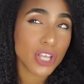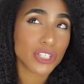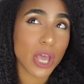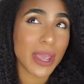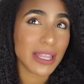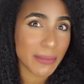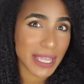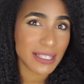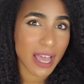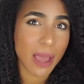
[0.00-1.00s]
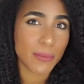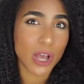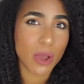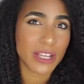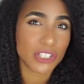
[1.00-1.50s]
So in the meantime,
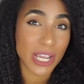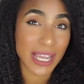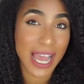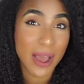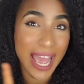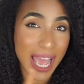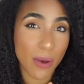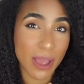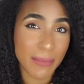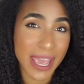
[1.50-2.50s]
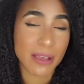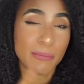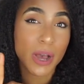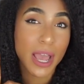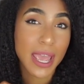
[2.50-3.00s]
go and check out how I
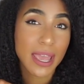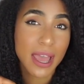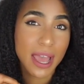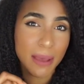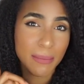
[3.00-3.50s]
make my